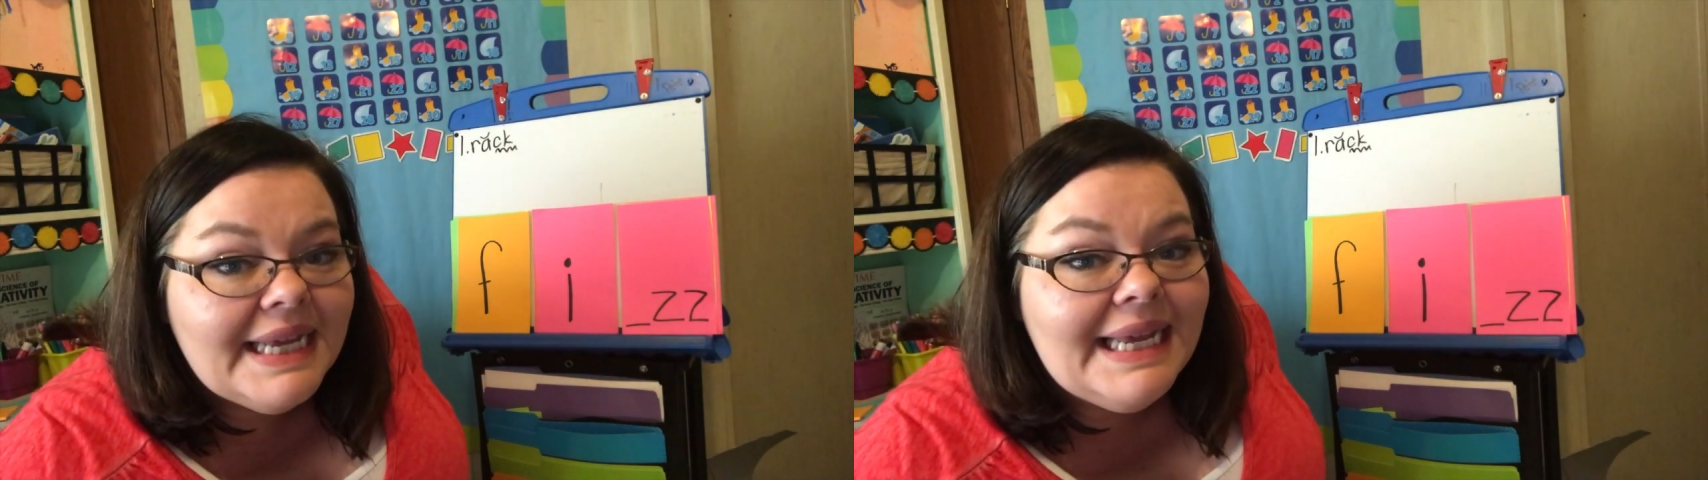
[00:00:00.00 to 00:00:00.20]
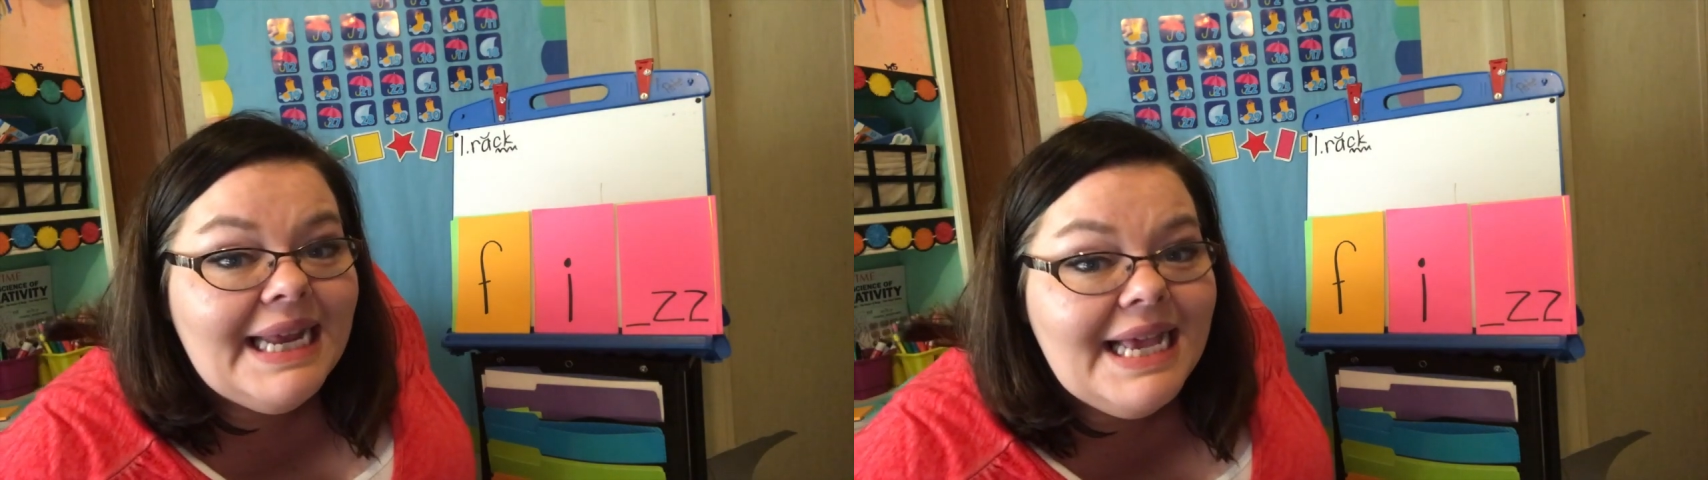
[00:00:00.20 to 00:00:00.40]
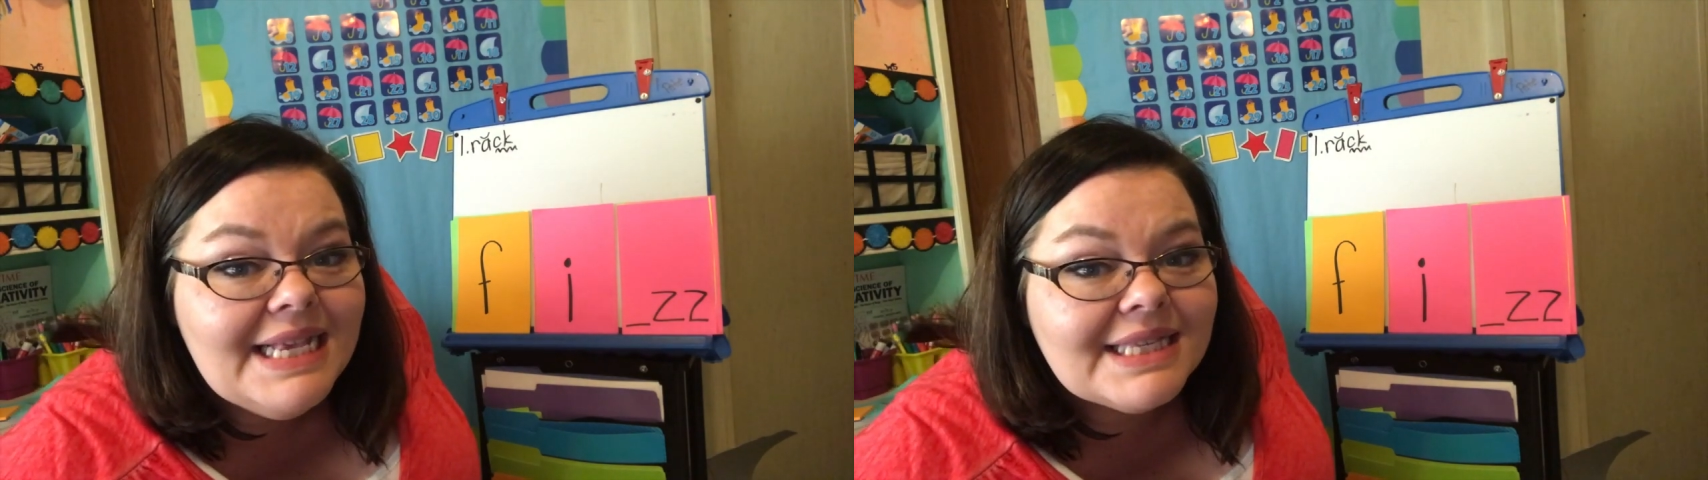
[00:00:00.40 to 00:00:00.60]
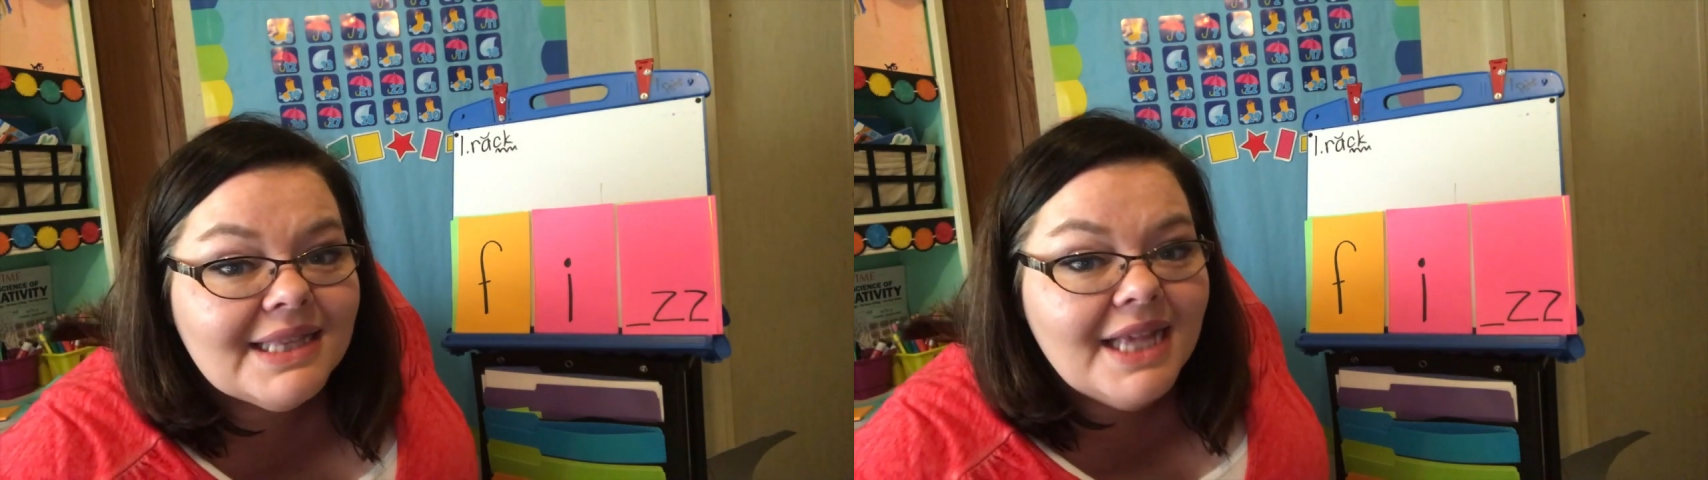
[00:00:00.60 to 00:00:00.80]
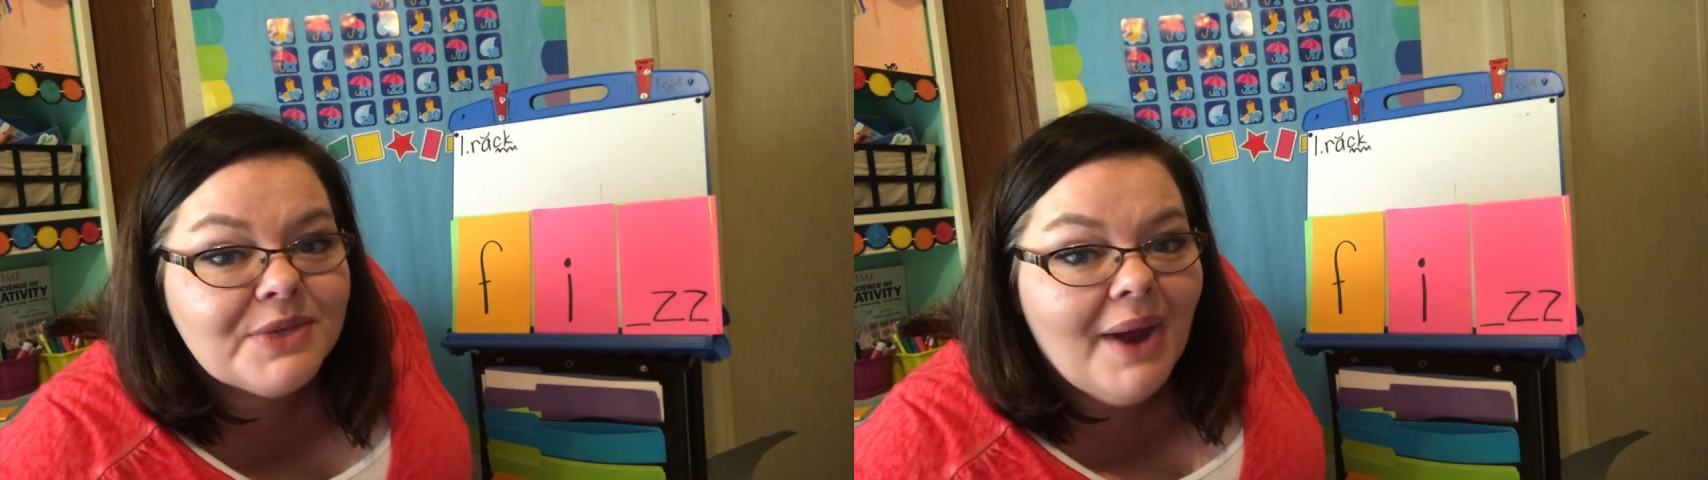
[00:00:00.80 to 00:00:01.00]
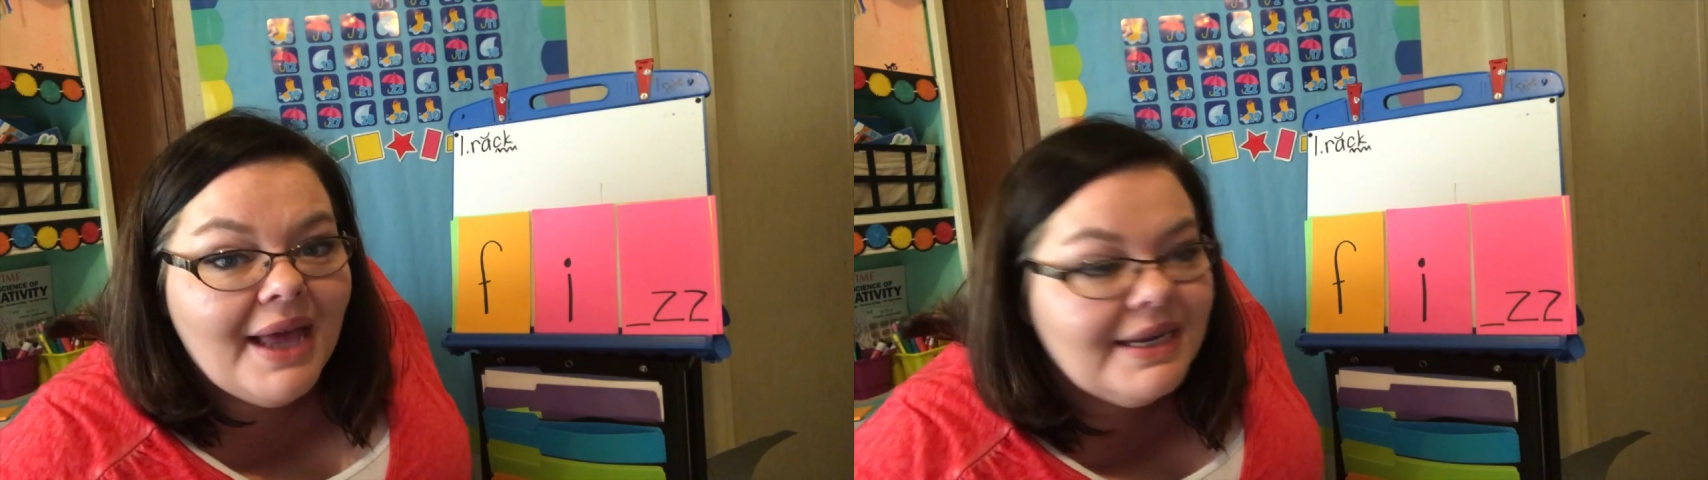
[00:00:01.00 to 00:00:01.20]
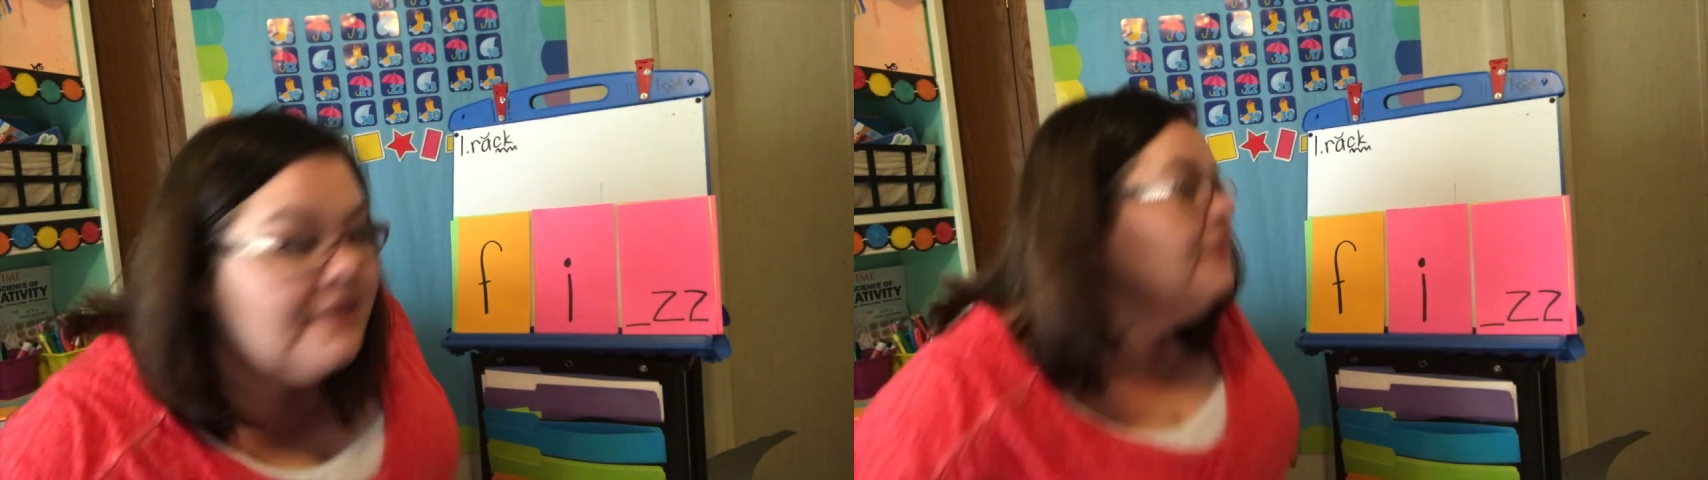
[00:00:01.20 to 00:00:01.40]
It is! Let's write it!